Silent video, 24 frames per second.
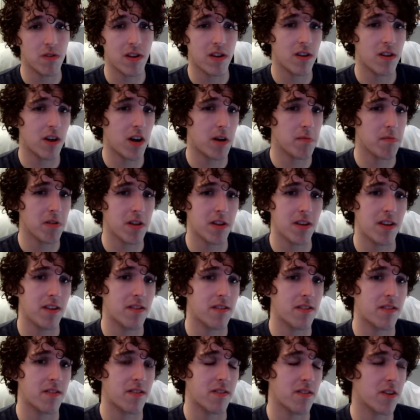Ndombele needs
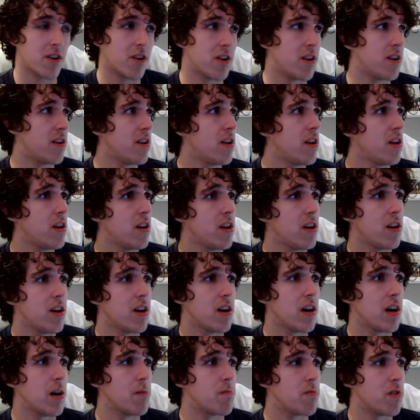to start.
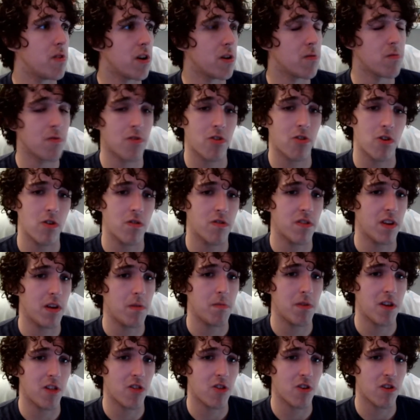I'm done with Jose
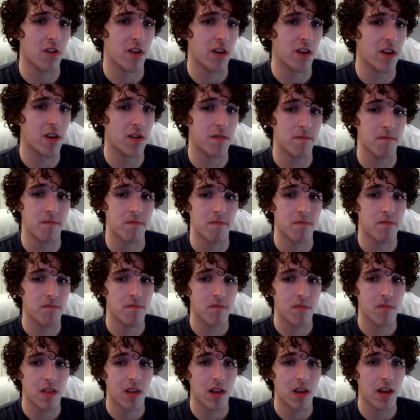benching him.
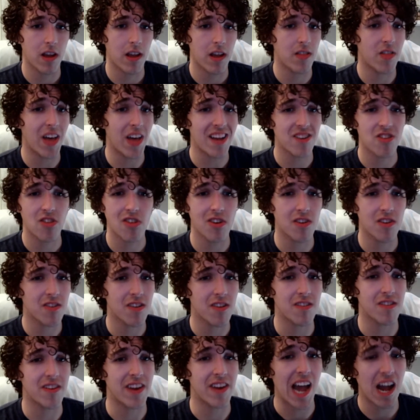That's just
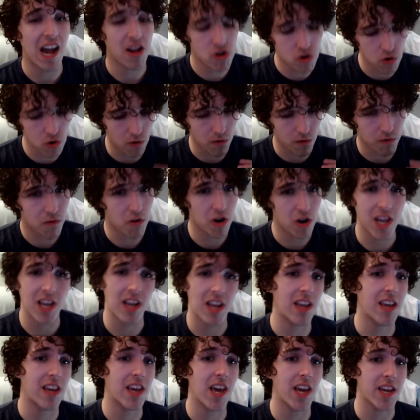his natural
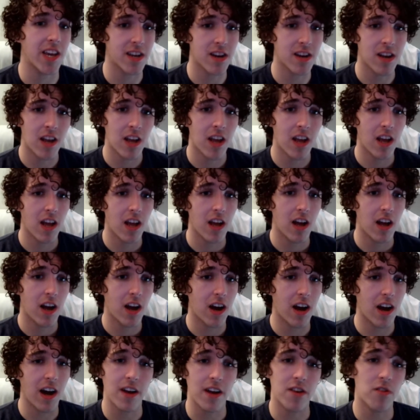freaking gait.
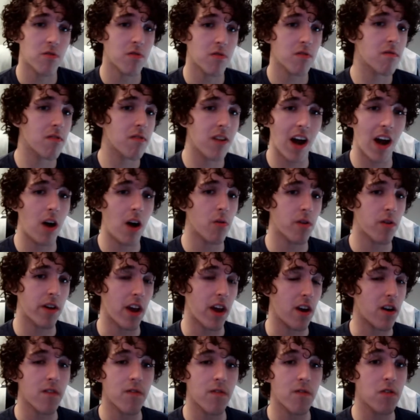I don't
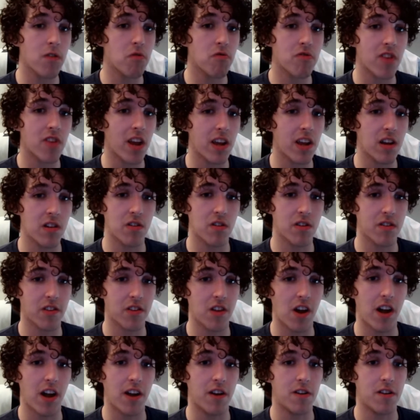care if you say he looks
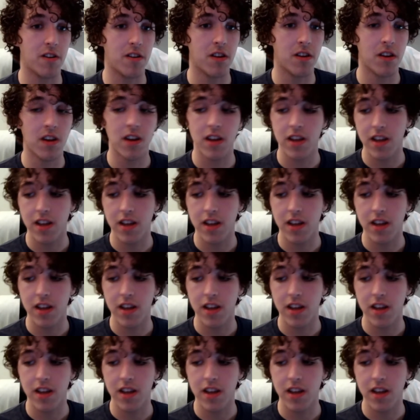tired.